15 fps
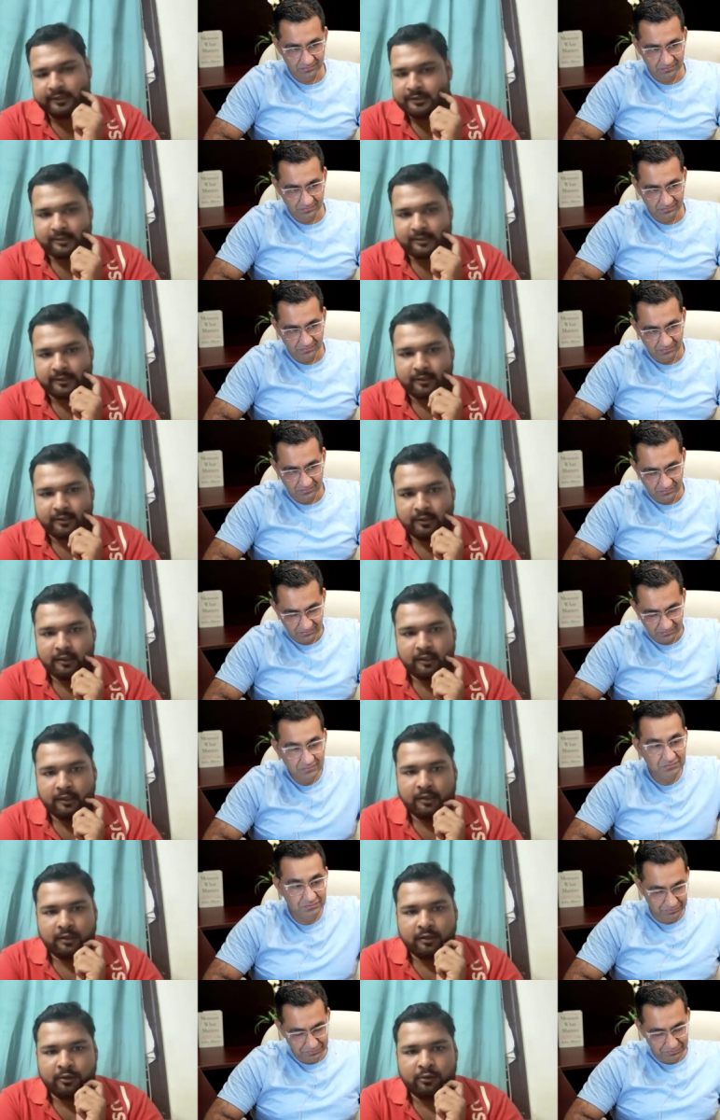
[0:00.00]
Speaker 1: test
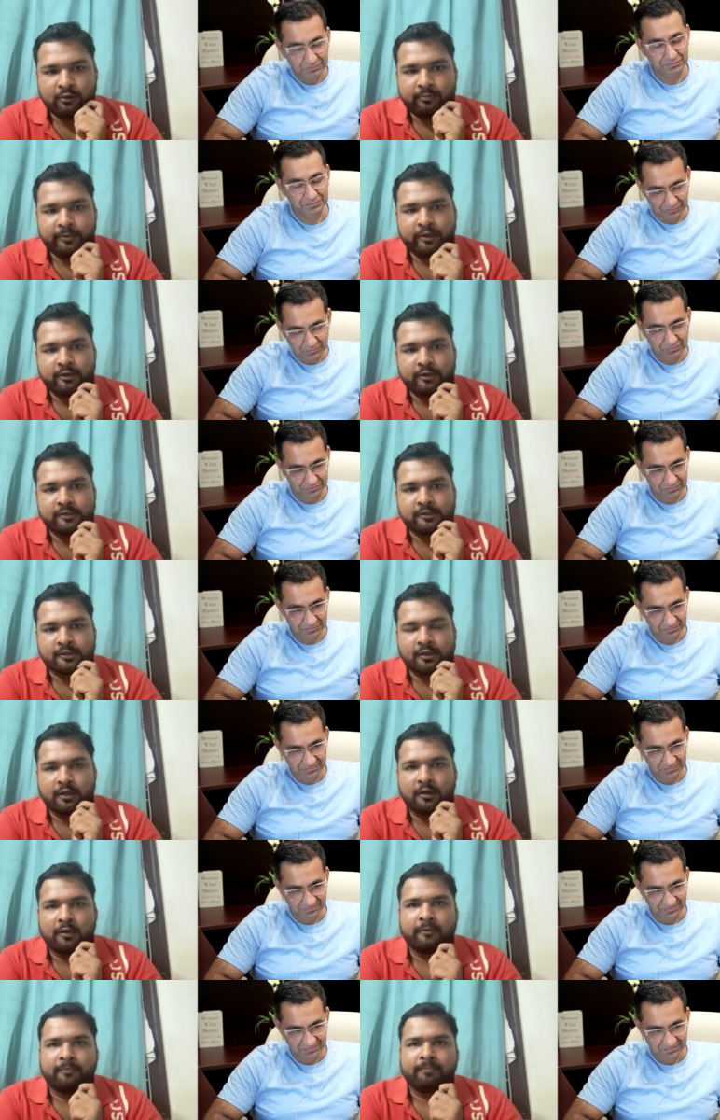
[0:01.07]
hmm. you know because
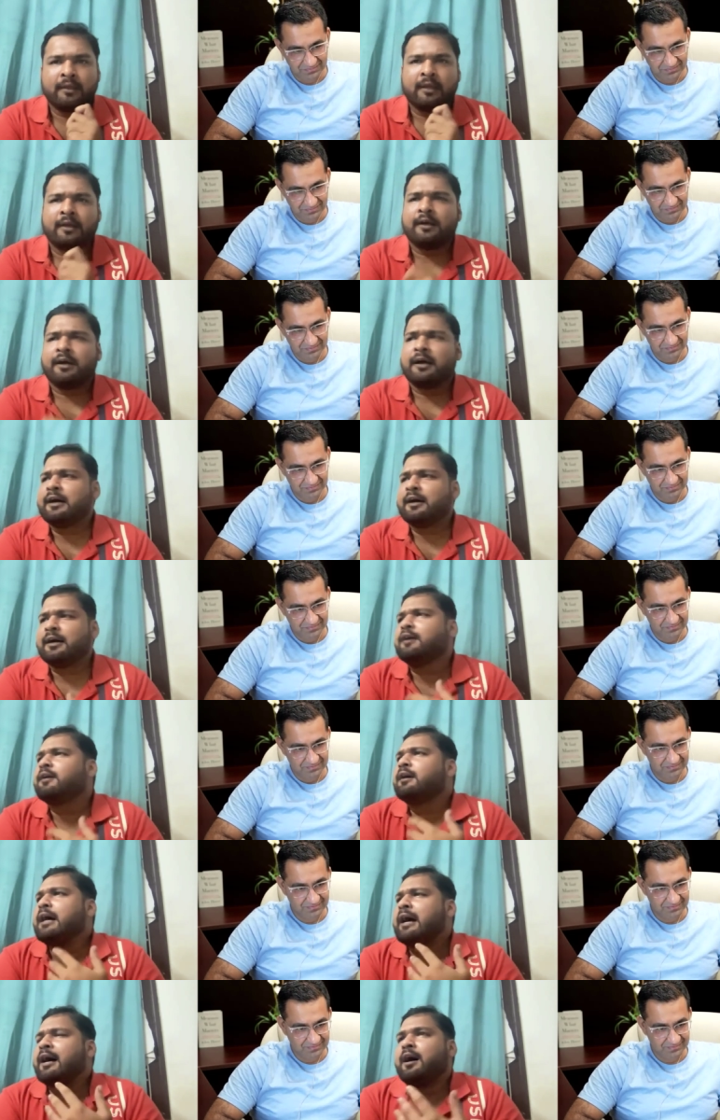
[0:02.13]
uh,
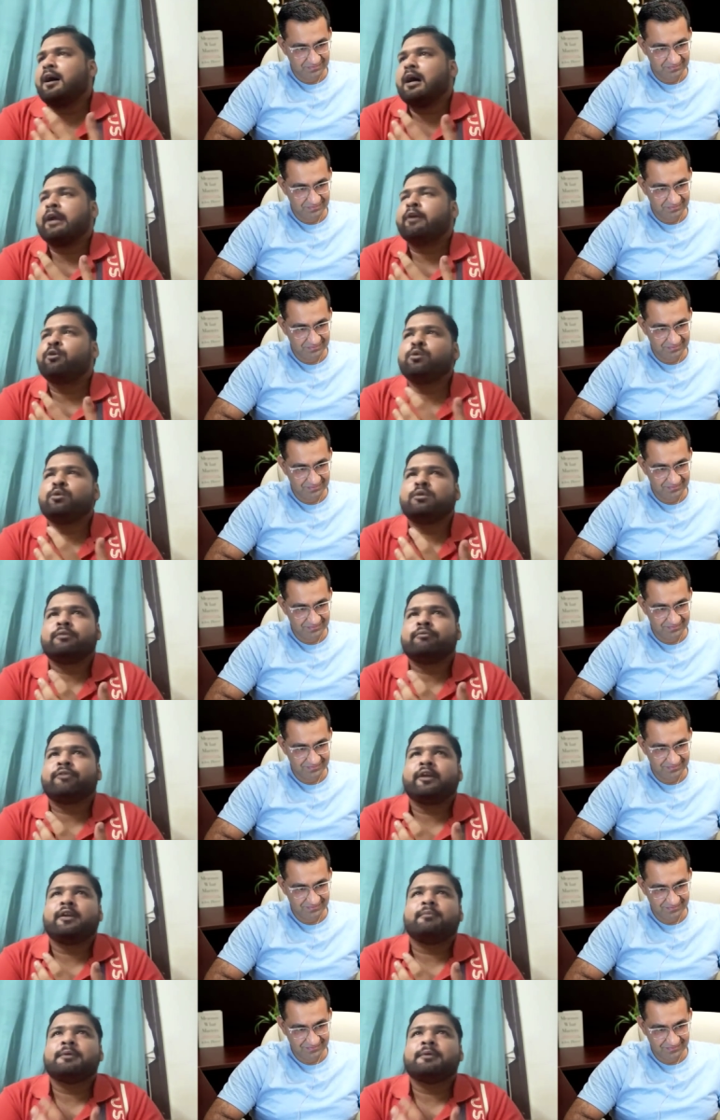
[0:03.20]
I don't know
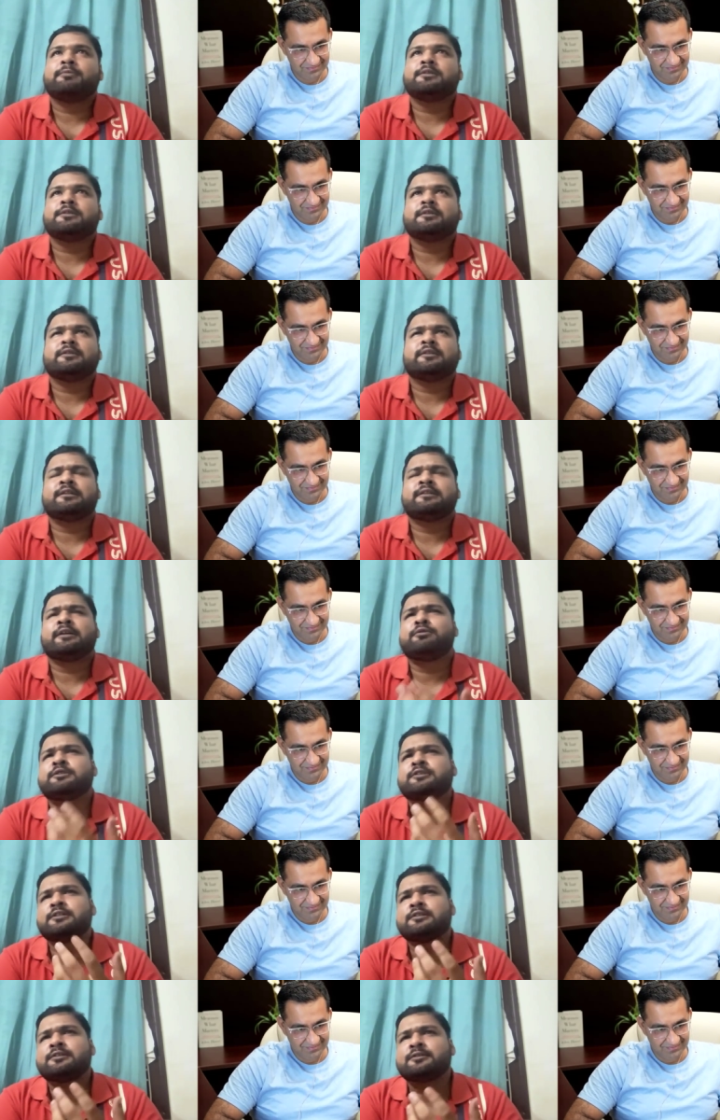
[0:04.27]
if I remember. Th- there
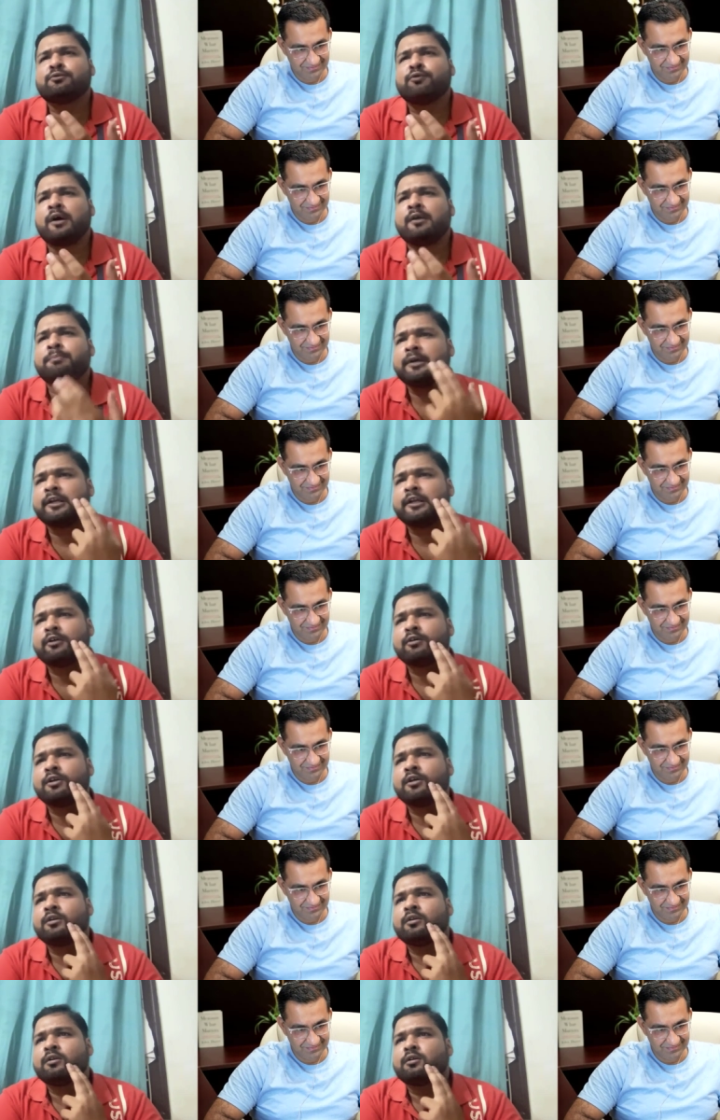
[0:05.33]
was this one
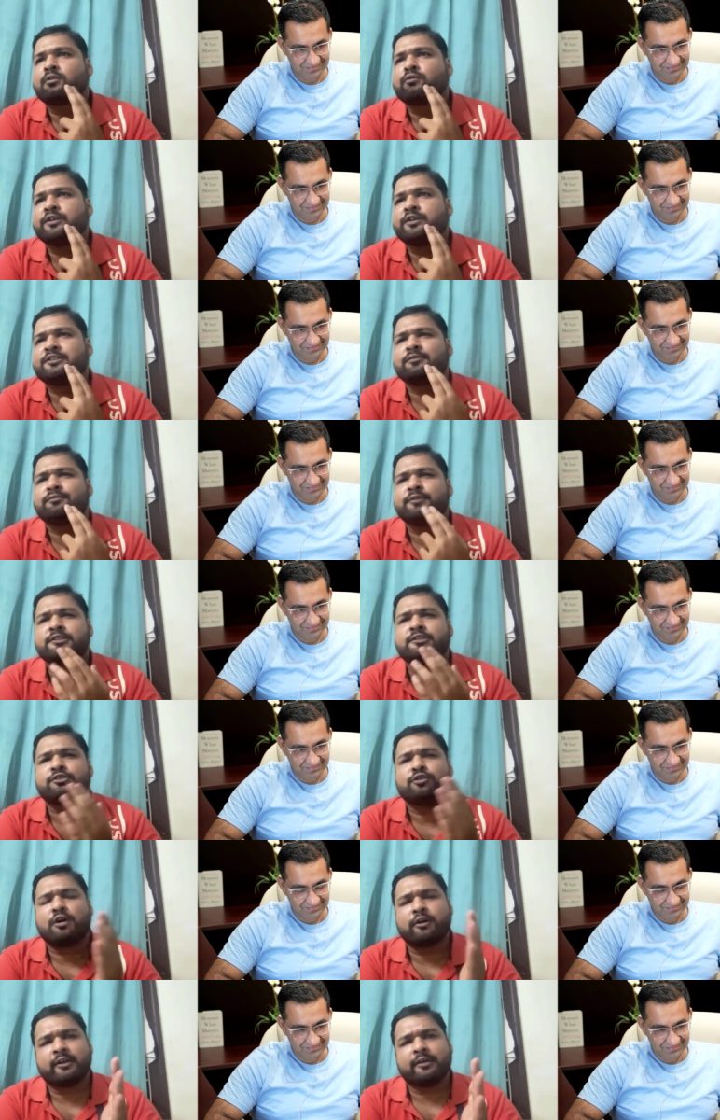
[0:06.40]
particular question
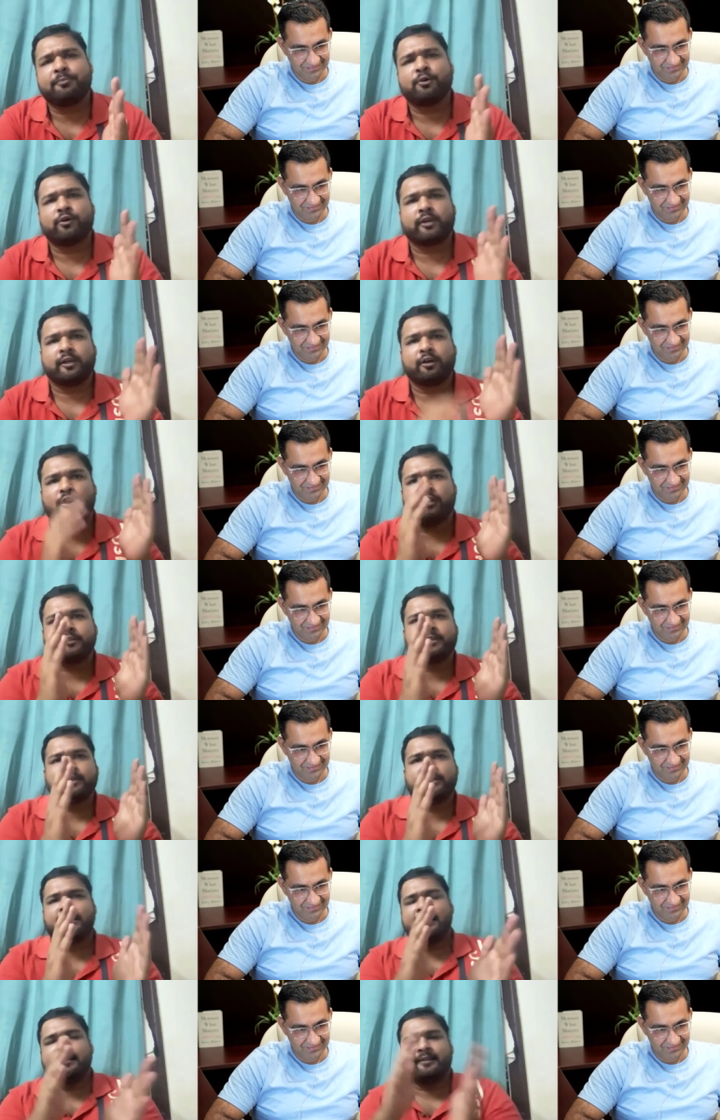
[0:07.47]
which talked about an
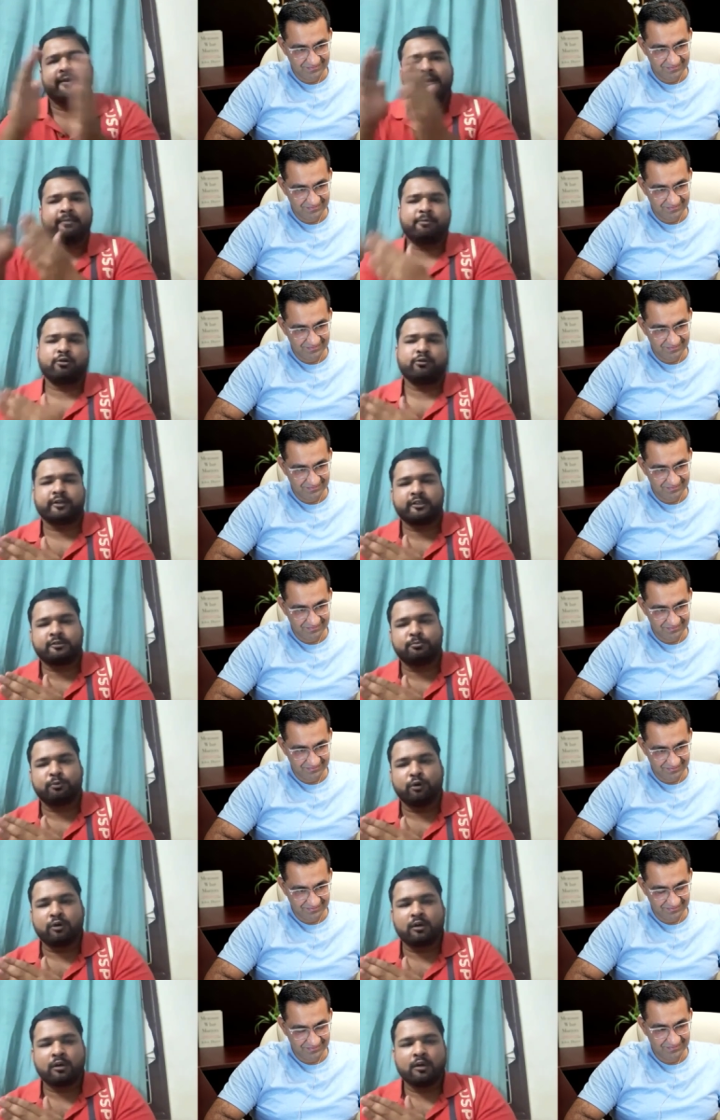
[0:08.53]
author and then about its
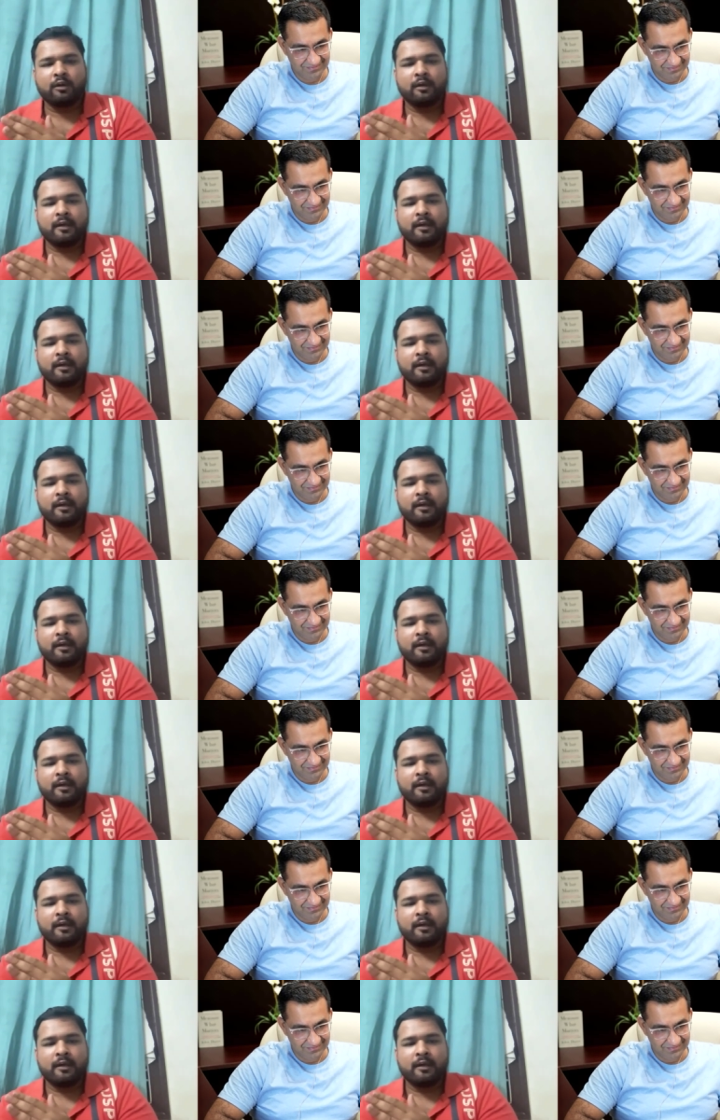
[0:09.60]
book,